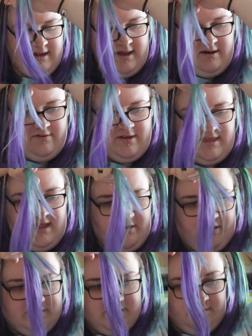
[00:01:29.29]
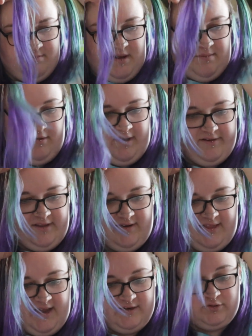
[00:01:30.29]
I know that there are some people out
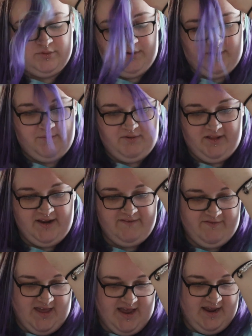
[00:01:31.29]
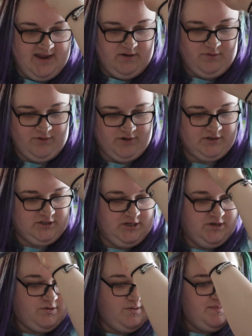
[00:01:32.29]
there that truly believe that in order
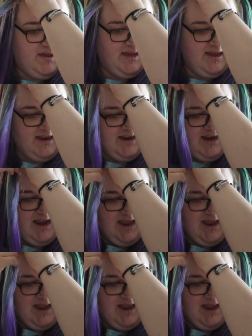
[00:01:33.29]
to make it